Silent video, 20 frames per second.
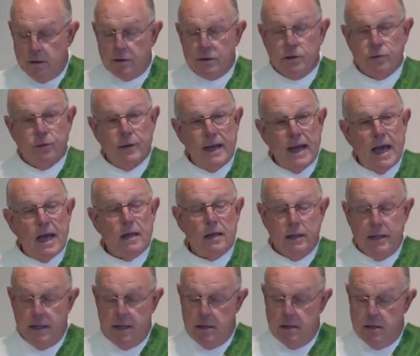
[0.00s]
to
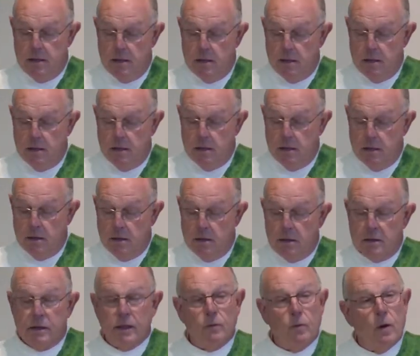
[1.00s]
reality
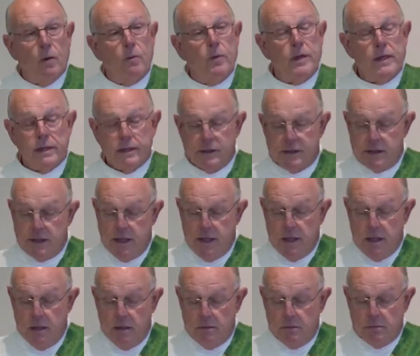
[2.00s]
than what we can
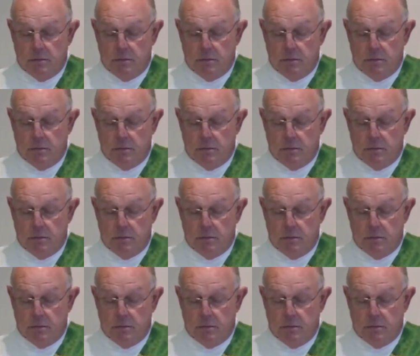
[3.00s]
see,